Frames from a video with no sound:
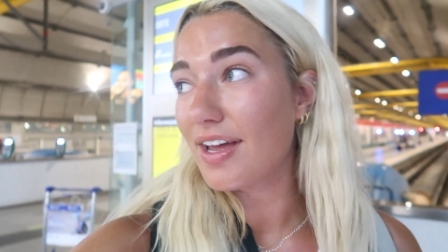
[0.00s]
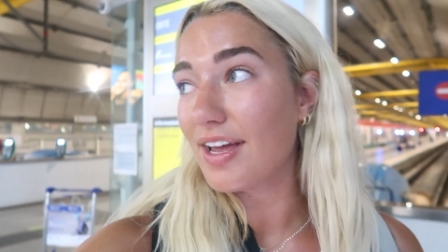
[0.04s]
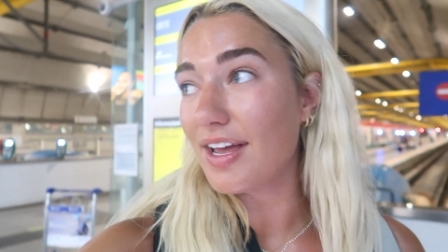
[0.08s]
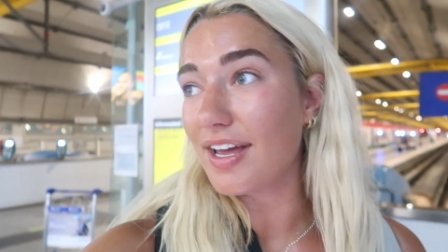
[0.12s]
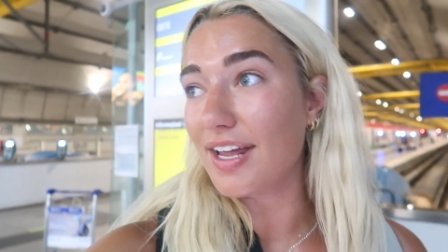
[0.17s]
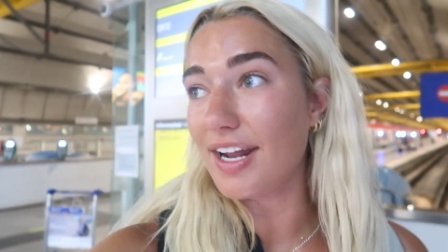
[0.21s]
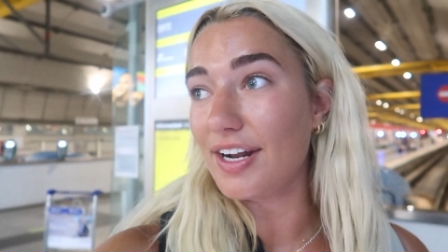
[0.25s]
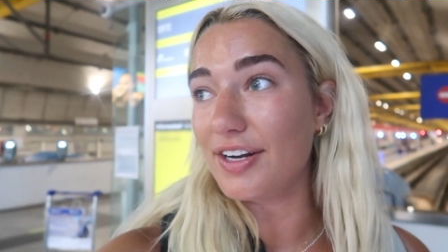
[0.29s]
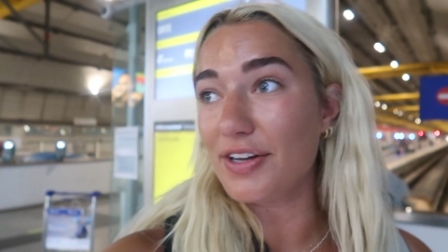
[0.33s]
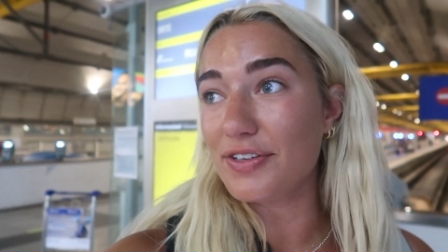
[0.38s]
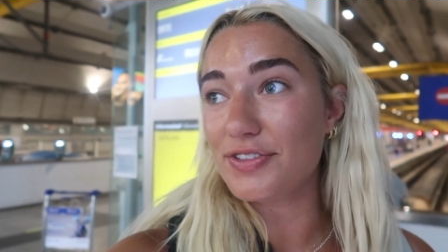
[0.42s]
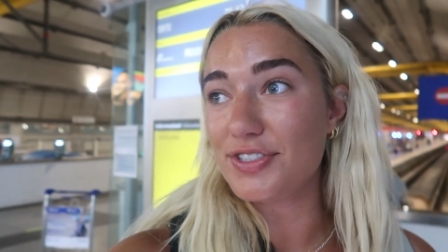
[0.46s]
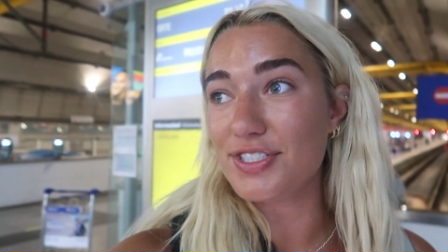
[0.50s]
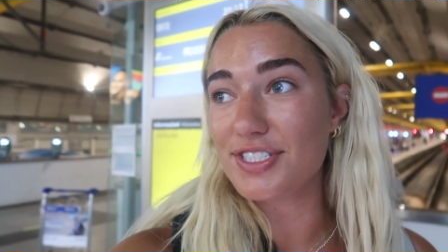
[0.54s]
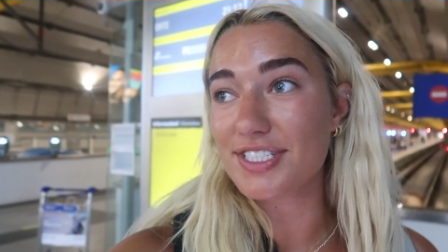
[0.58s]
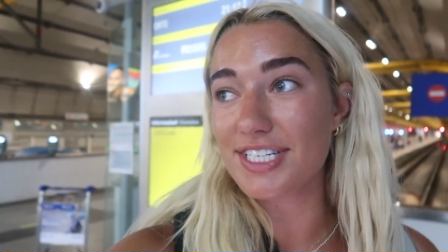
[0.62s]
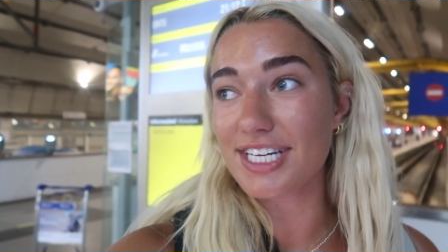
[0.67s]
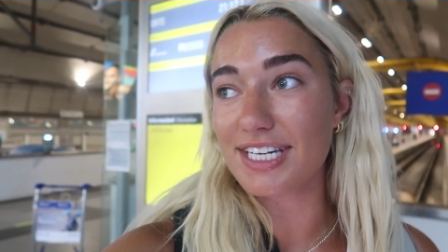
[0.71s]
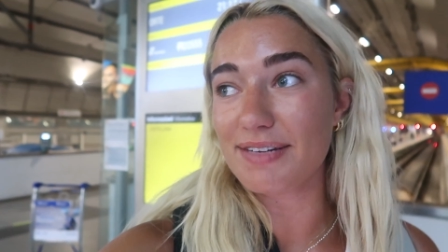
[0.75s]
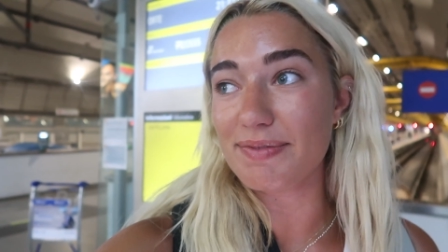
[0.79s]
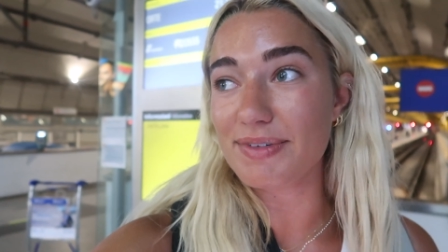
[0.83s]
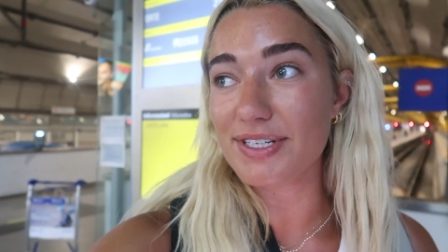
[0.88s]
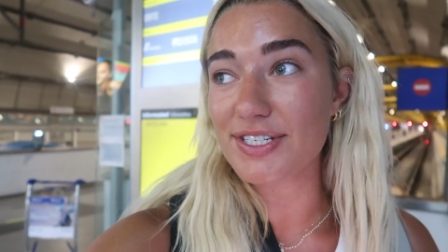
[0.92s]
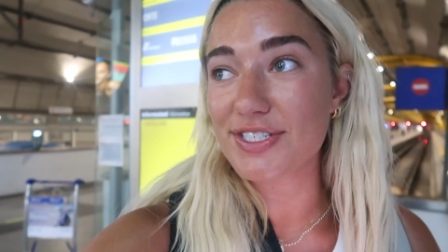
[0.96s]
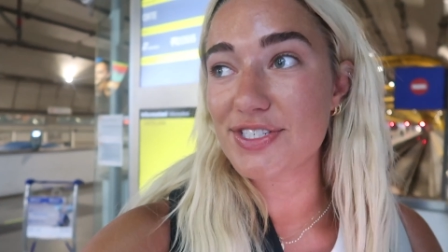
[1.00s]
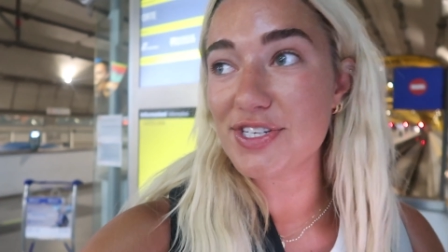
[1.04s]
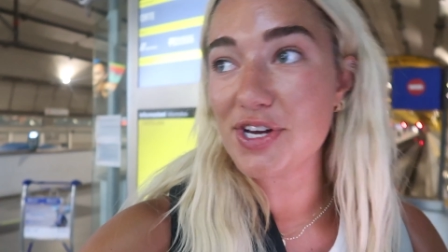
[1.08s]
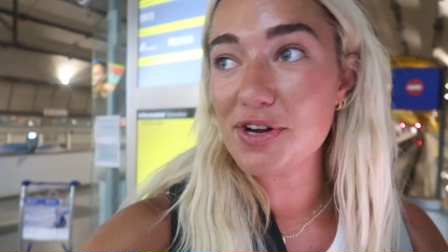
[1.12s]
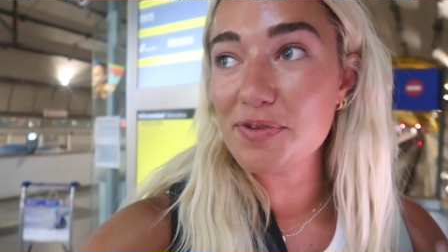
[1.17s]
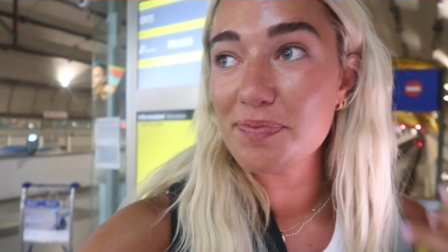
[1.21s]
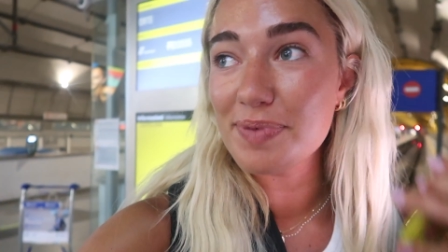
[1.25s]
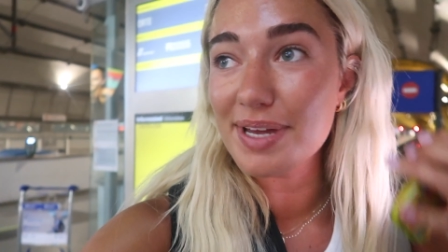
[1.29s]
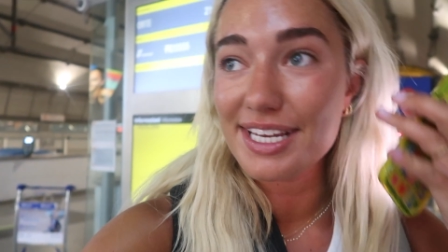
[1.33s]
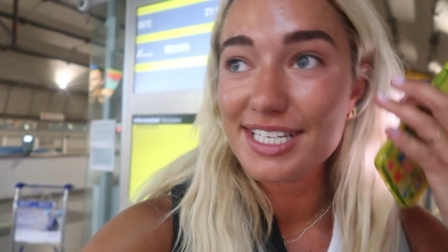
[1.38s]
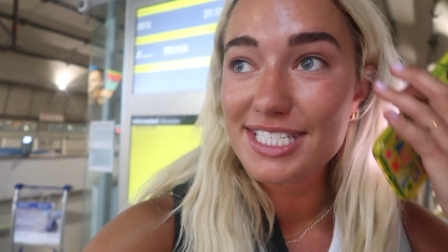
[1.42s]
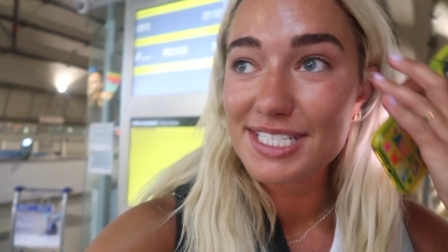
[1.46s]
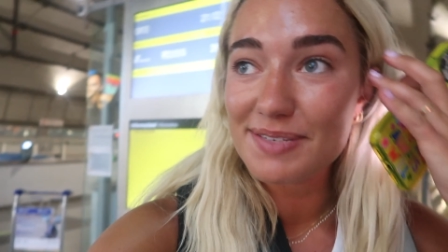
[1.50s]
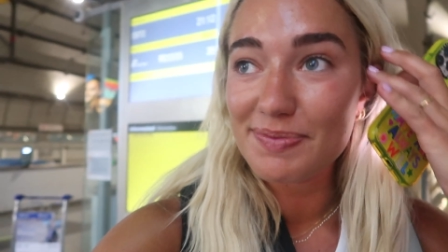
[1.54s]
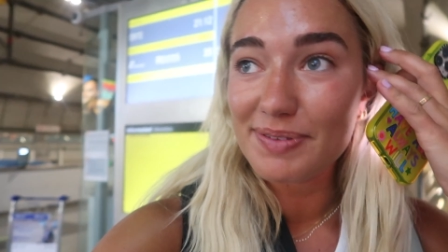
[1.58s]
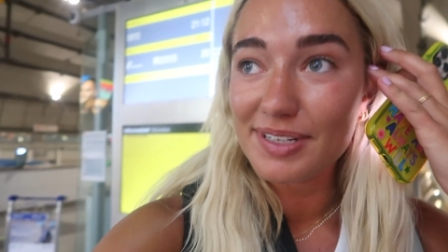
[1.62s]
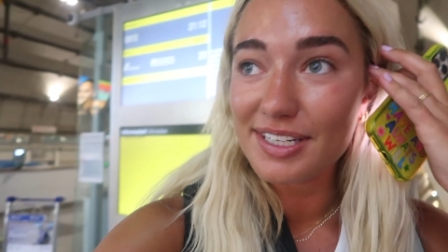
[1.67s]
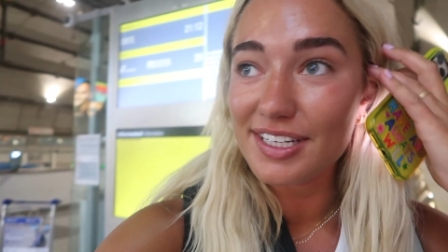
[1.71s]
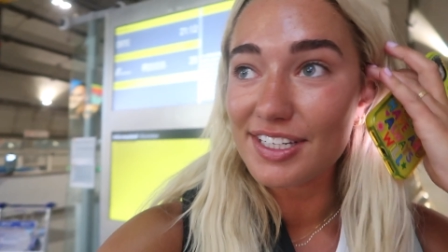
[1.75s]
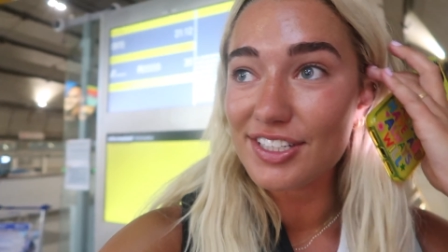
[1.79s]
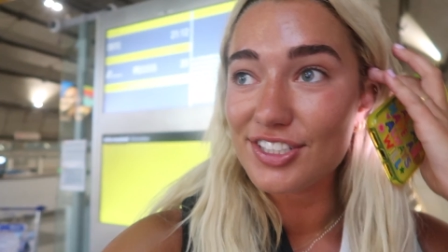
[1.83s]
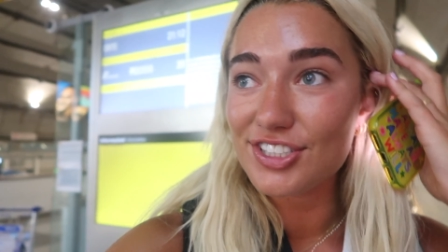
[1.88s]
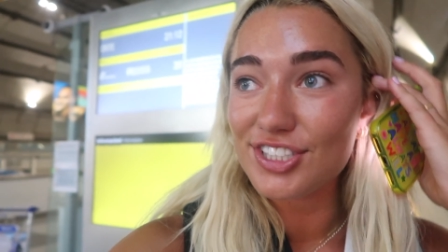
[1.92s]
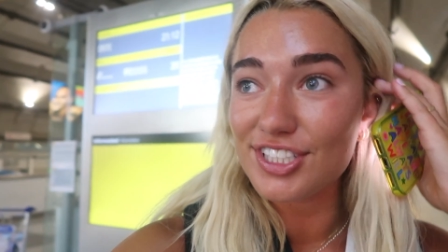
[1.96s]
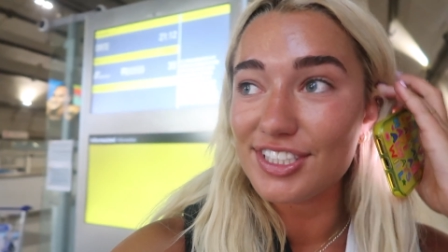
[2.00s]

And I know she's gonna be so pissed because